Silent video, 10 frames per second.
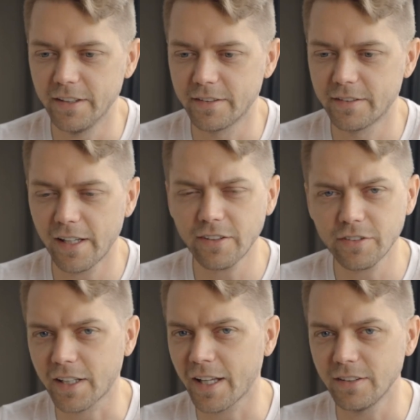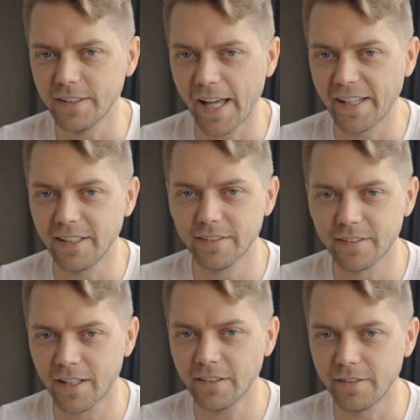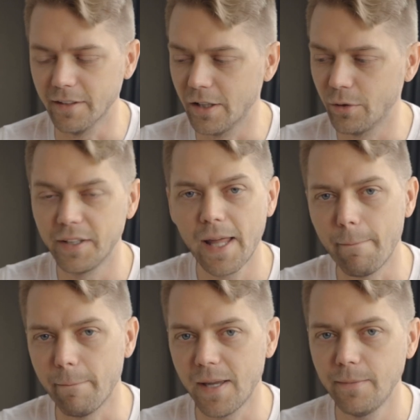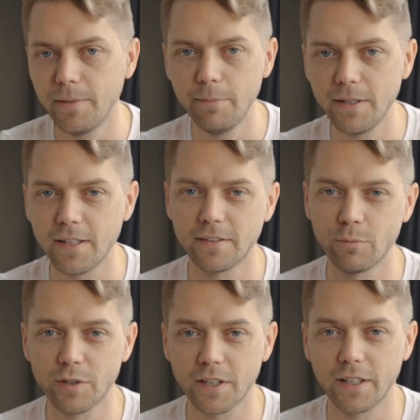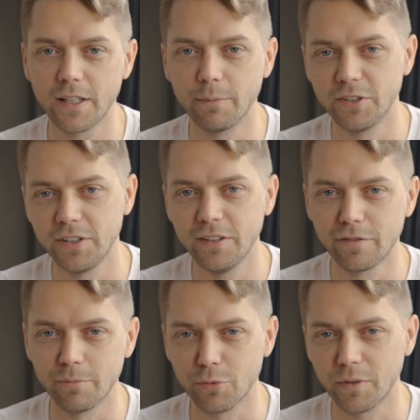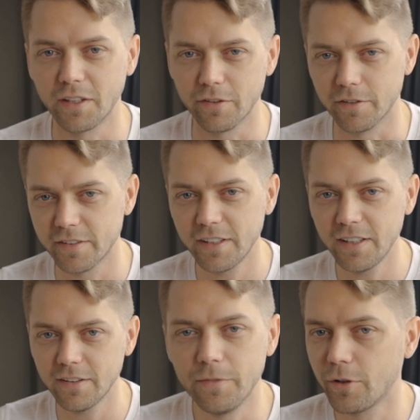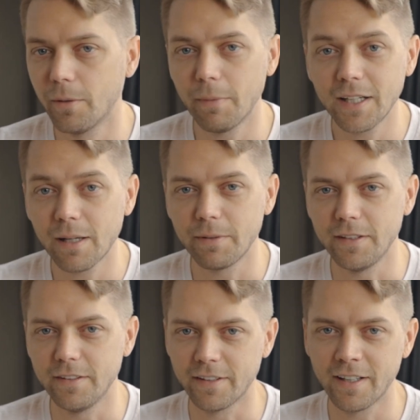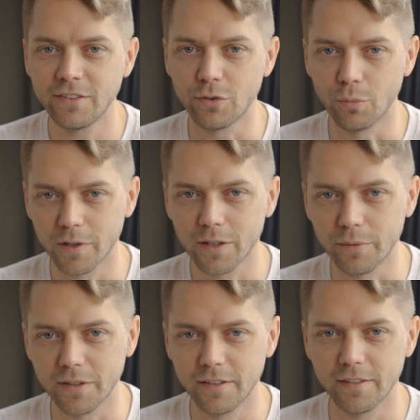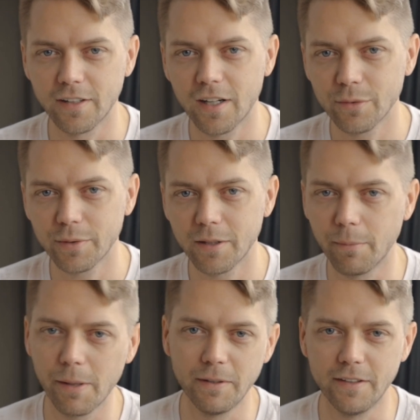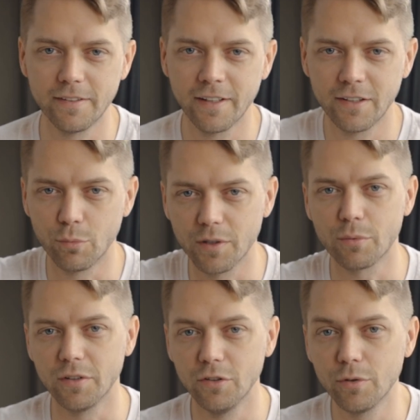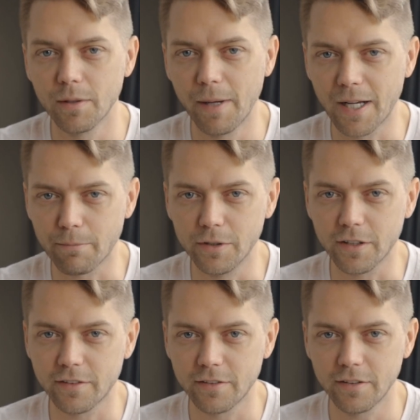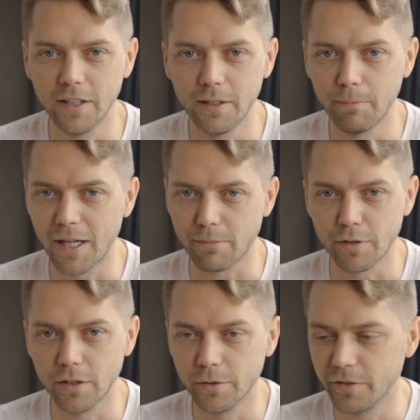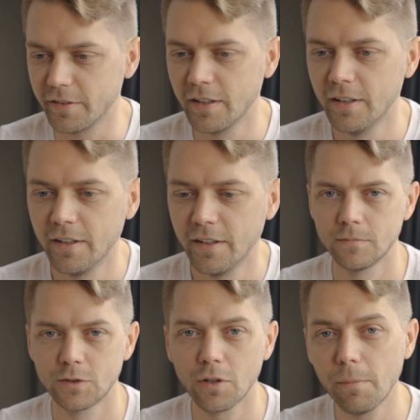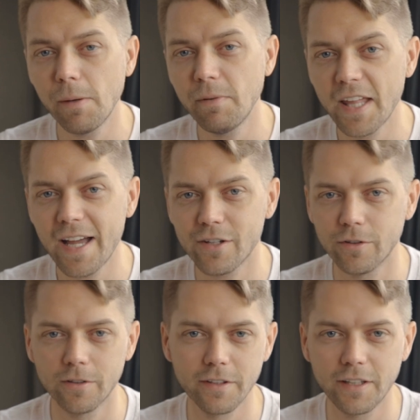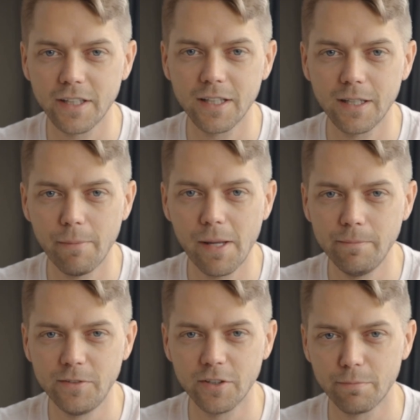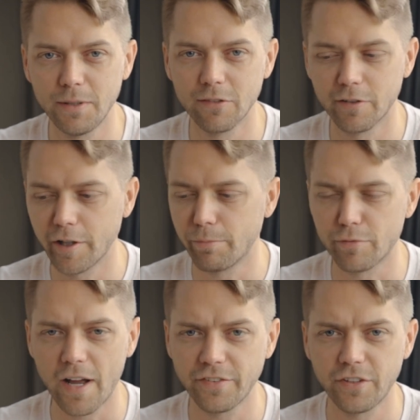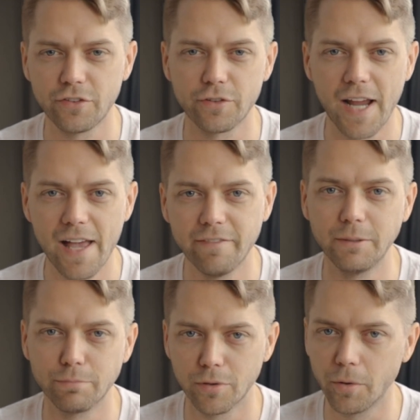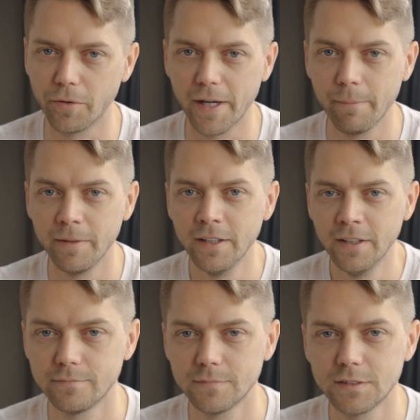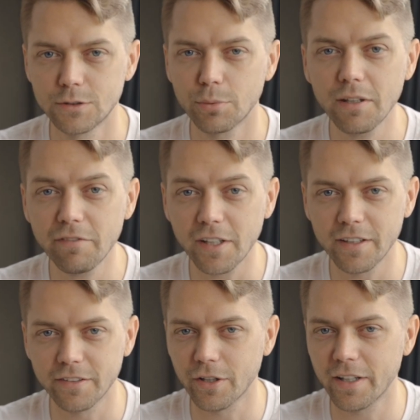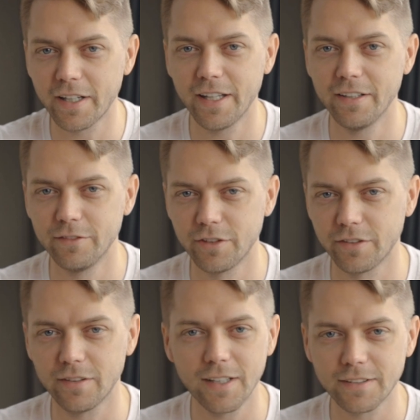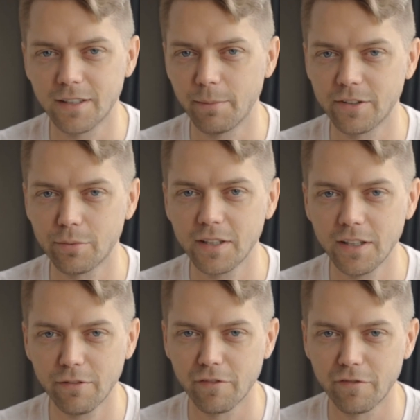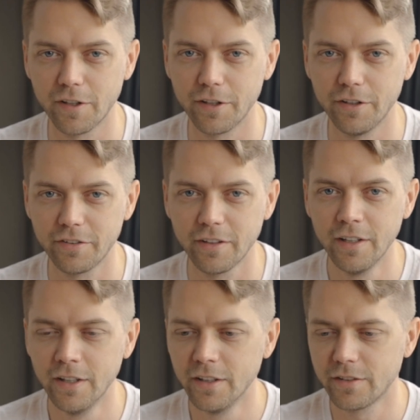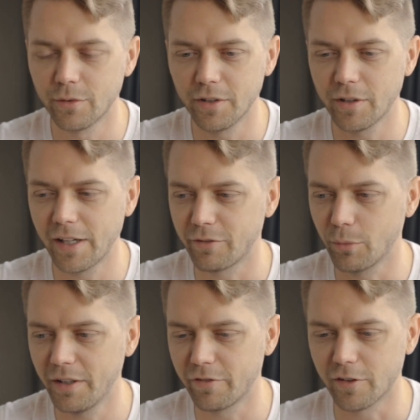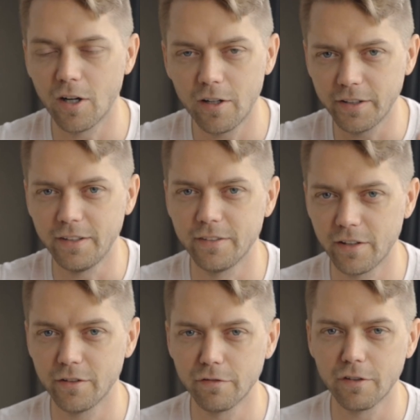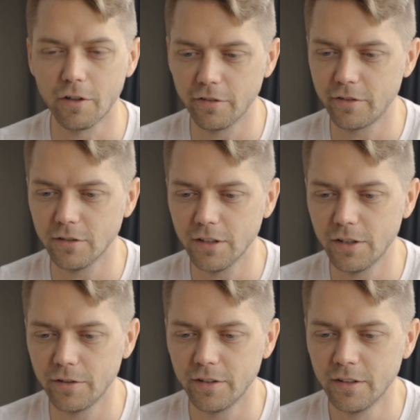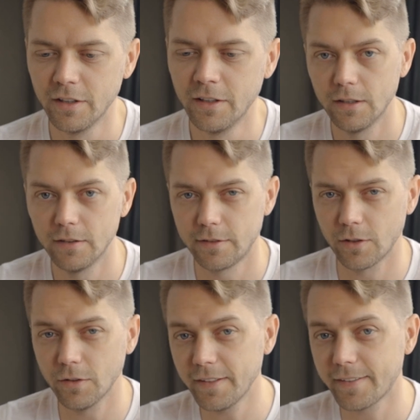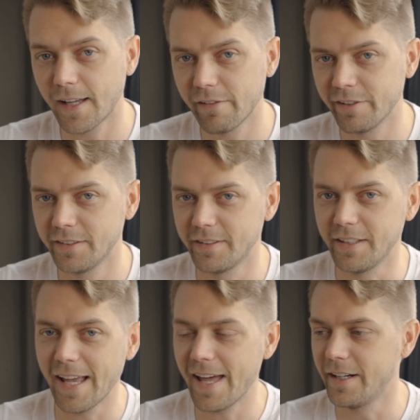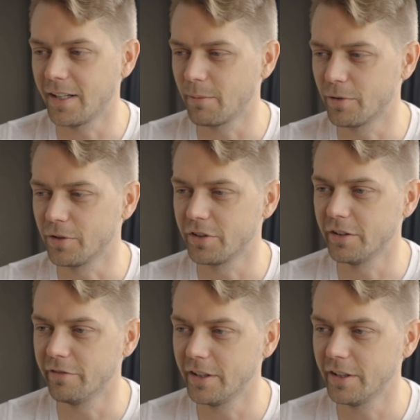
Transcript: It's actually kind of laggy, it's kind of slow, and that may be because I'm working on a machine from twenty thirteen. So it might not be designed to work with this hardware. It might be designed to work with newer MacBooks and Mac Pros. So it may be that, or then again, it may just be a very processor heavy program. So what I've done is gone ahead and just selected about twenty different photos, so we don't have to wait for all these other photos to load. So let's dive into the editing portion of